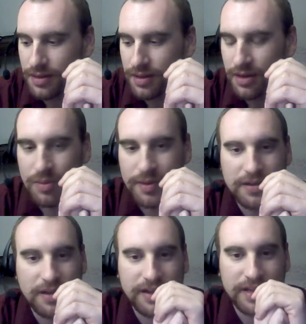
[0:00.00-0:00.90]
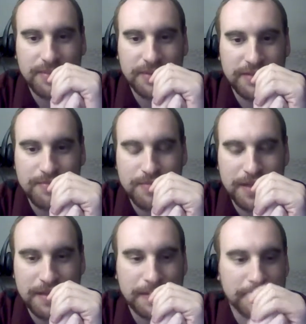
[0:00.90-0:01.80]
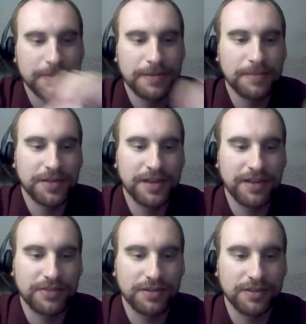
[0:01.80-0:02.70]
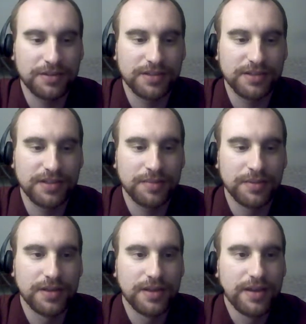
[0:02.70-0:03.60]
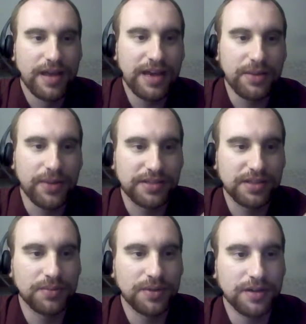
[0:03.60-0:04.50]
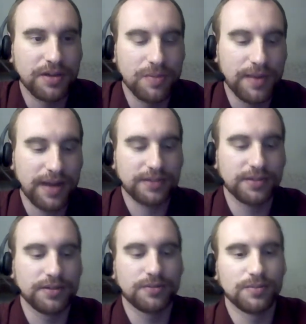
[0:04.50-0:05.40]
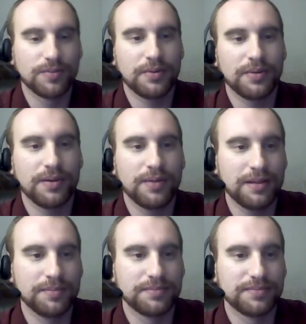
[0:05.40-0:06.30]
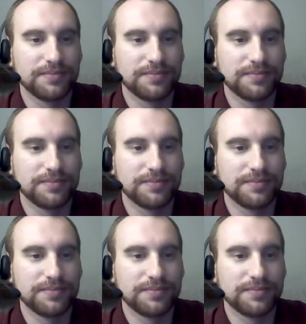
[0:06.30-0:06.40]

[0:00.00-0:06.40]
Oh my God, I can't believe I'm blanking on it. I'm gonna have to look this up. Anyway, so we're gonna go back to while I'm